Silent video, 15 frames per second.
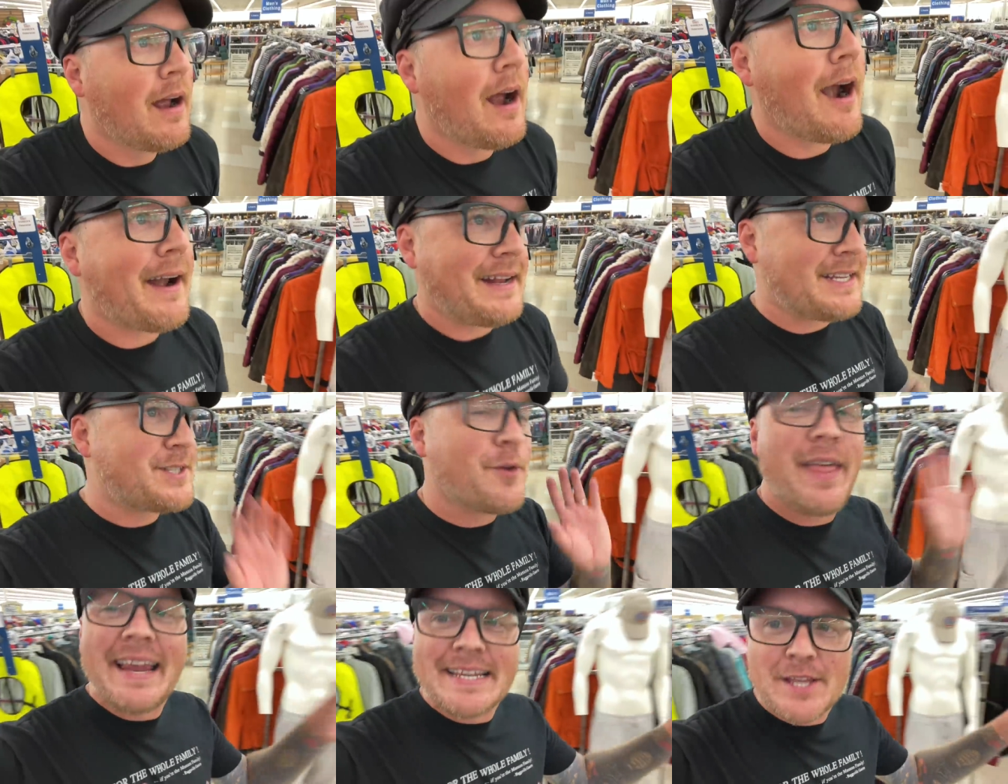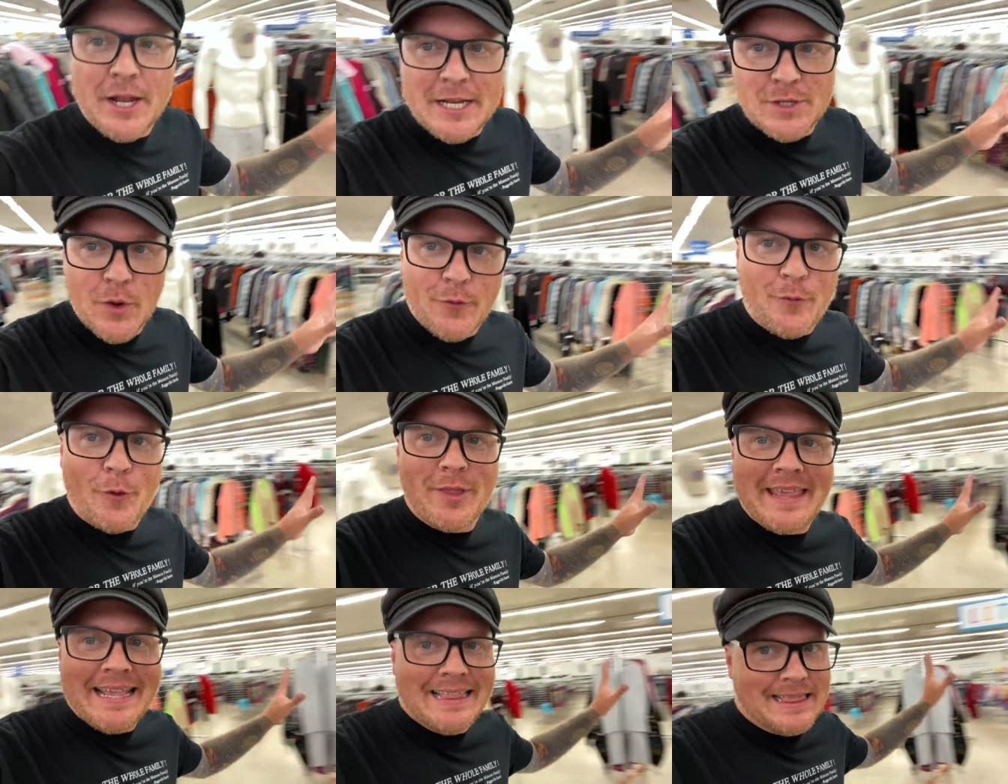All right, so that is going to do it
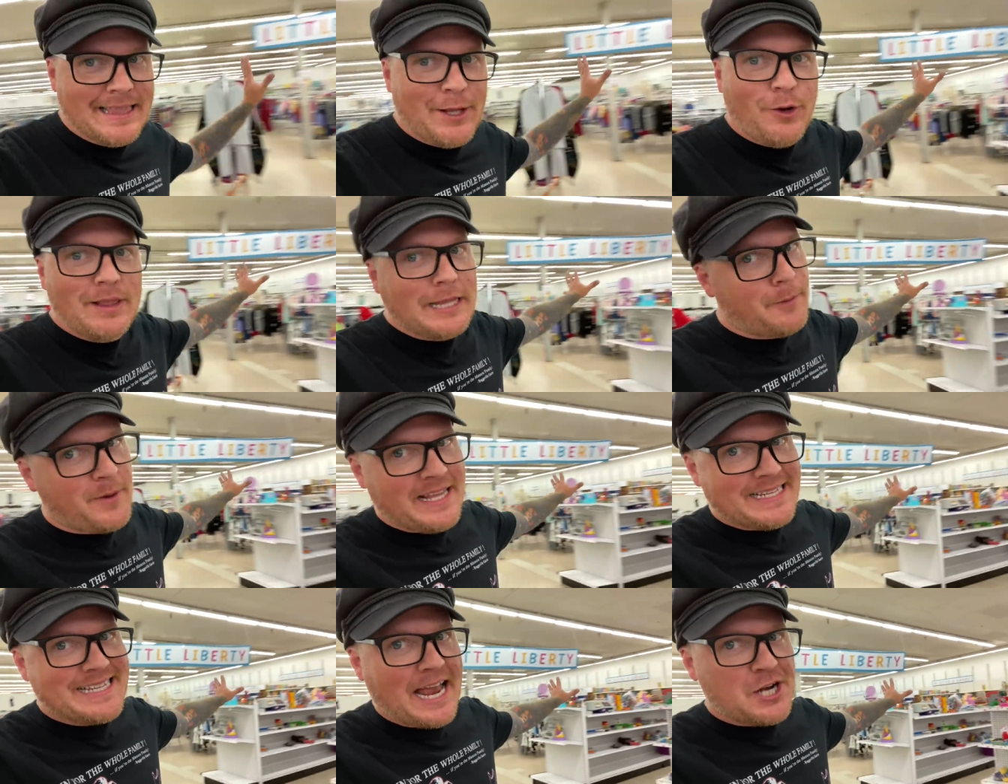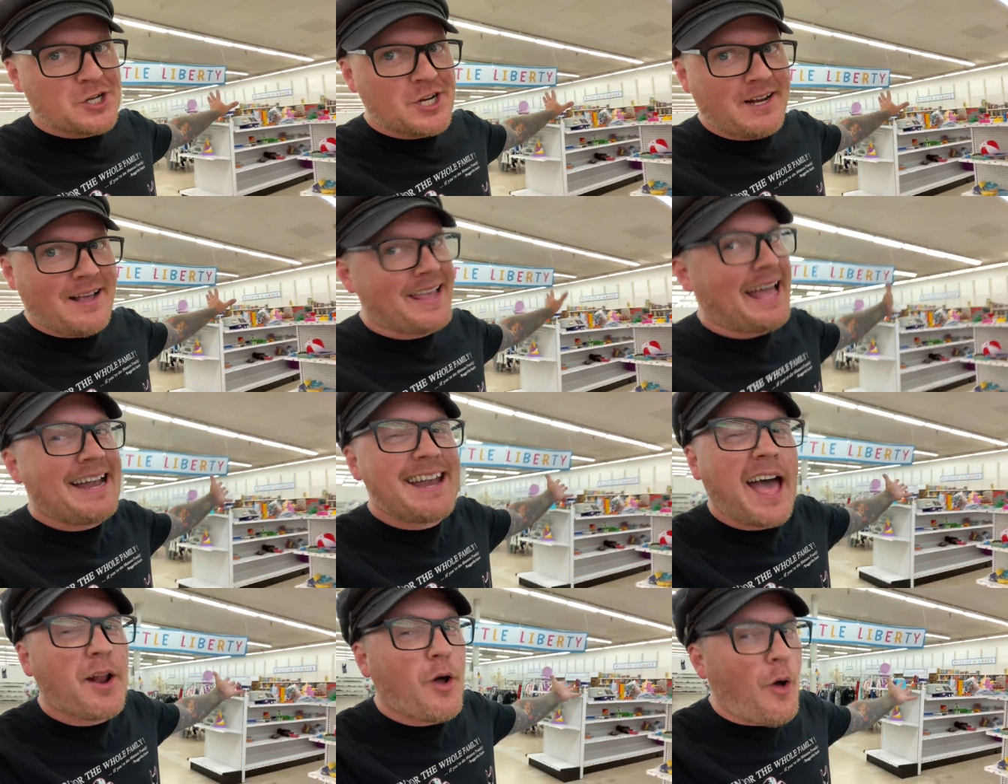for the Little Liberty section.
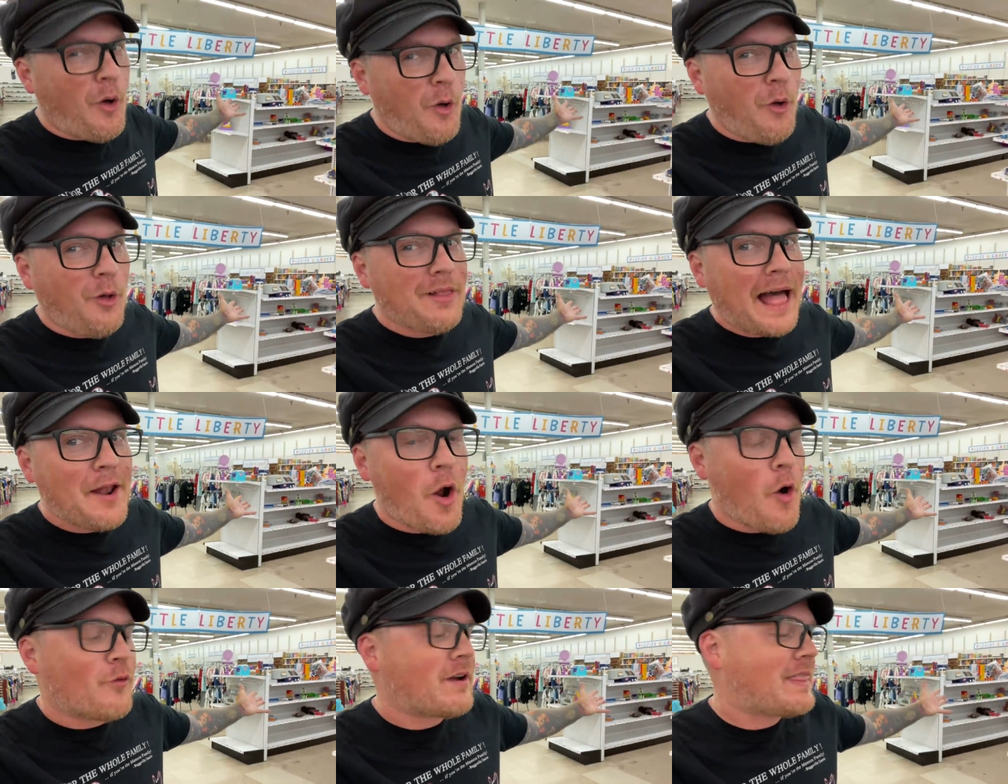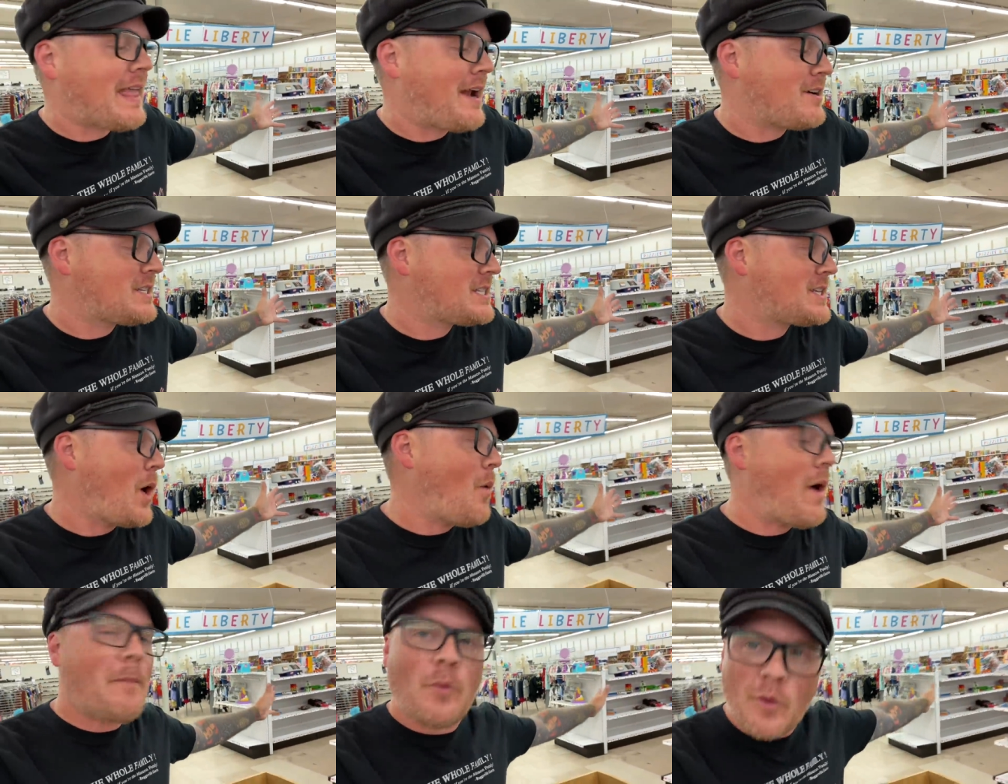Again, not a whole lot over there,
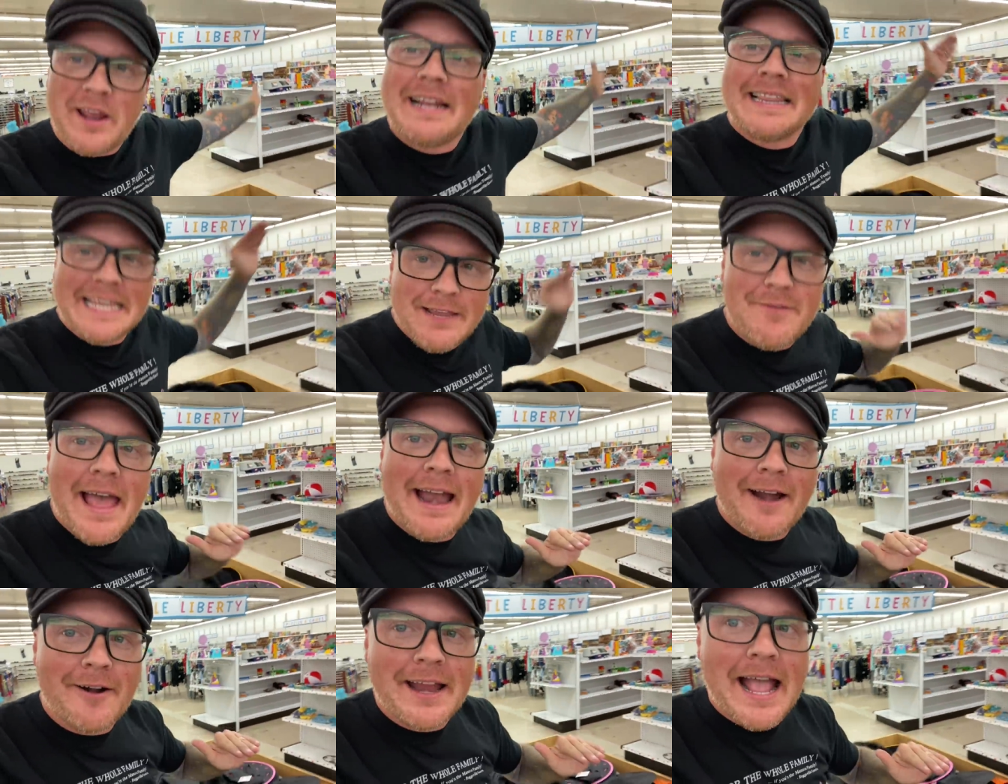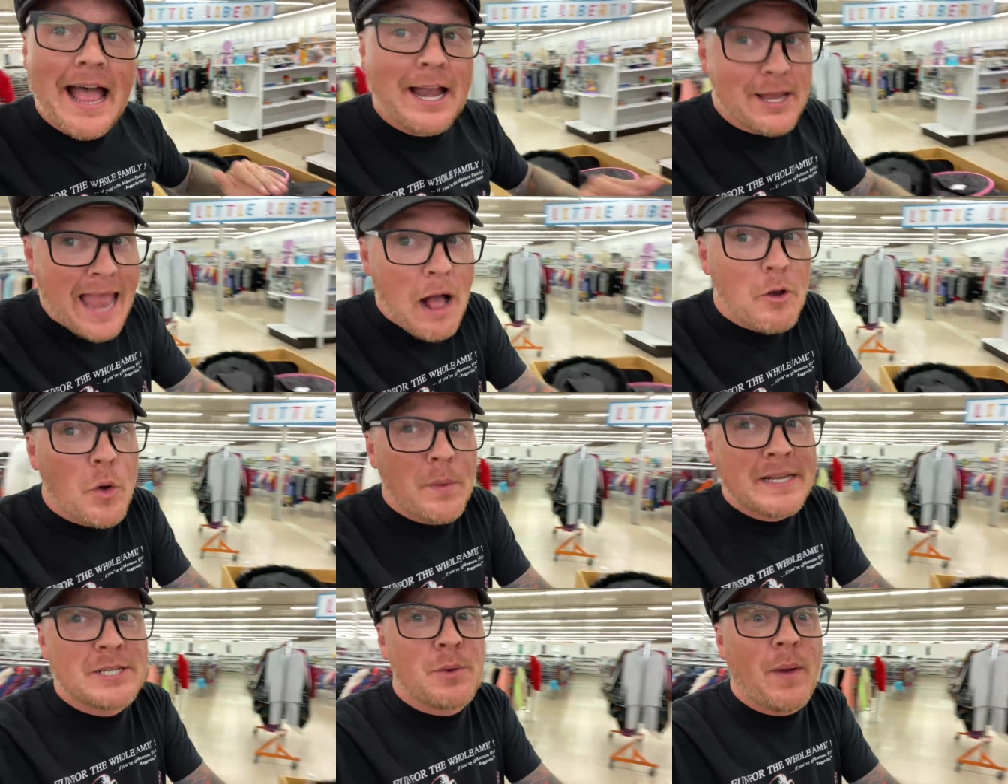so we're going to leave that area and now
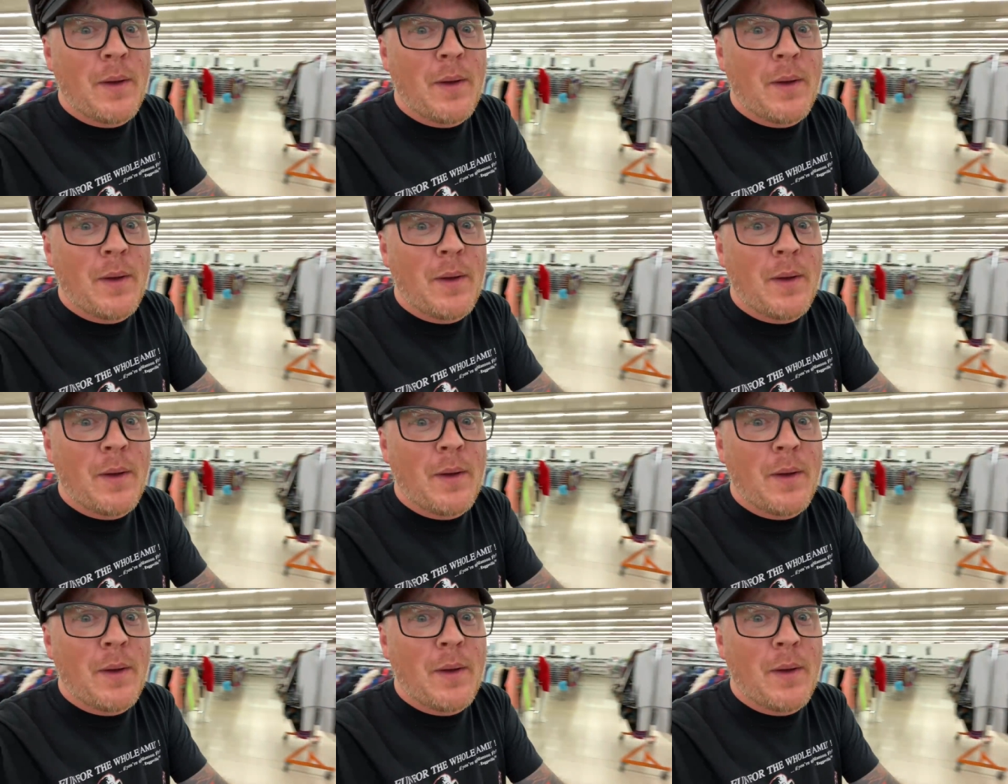go into, I guess,